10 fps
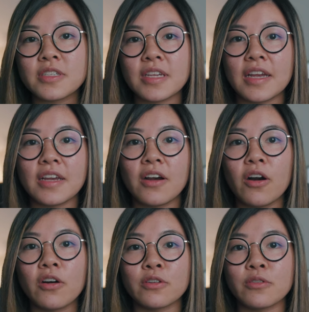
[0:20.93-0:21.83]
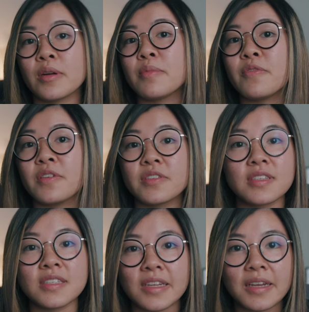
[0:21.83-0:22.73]
say all grip feels the
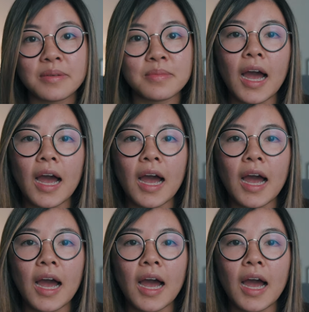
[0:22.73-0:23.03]
same.